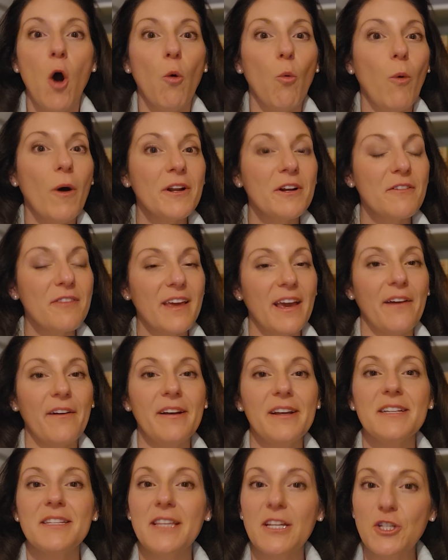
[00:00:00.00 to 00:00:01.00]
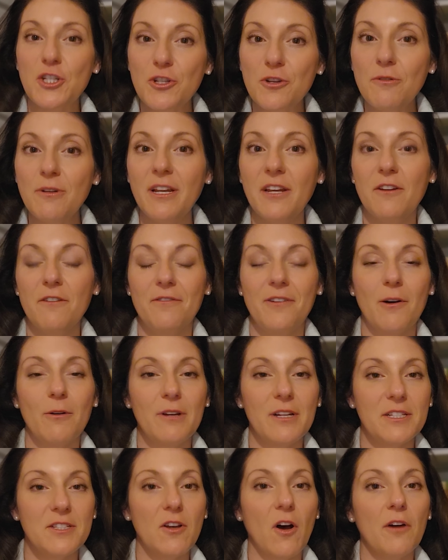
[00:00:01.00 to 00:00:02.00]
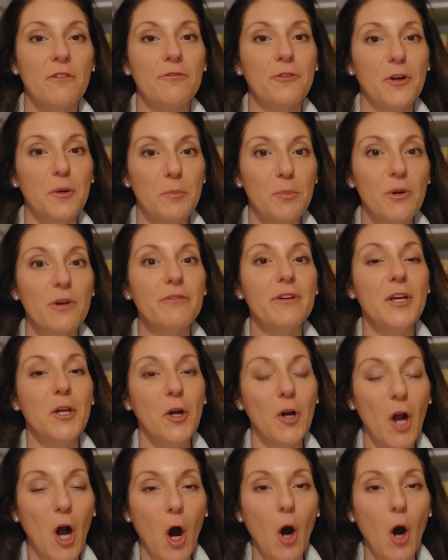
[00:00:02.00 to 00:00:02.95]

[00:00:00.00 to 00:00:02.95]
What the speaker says: what are the areas that you need to focus on for improving your